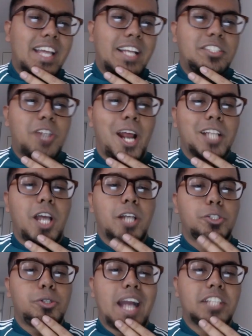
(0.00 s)
that
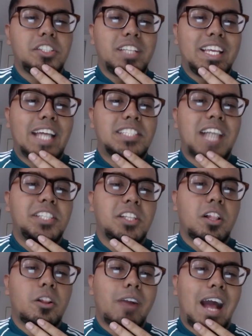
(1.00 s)
Dugtrio actually gets
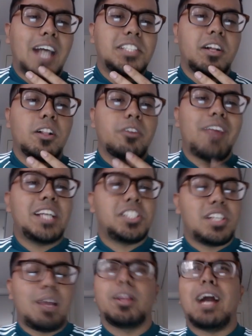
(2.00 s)
Icicle
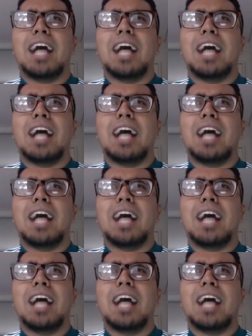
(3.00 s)
Crash,